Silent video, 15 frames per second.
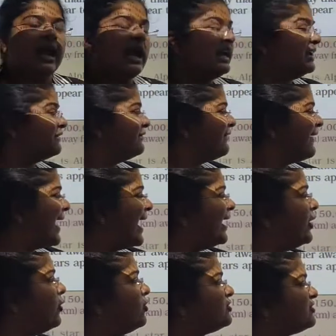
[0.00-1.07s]
And
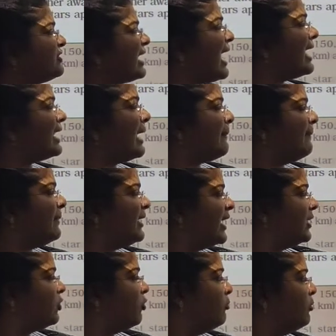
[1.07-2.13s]
why do stars
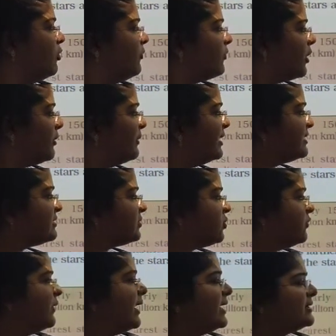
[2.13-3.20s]
appear to move from east to
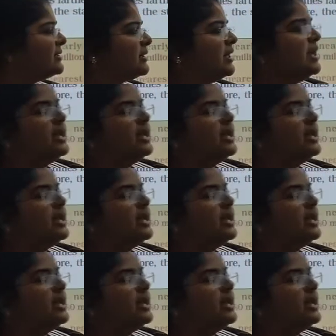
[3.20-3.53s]
west?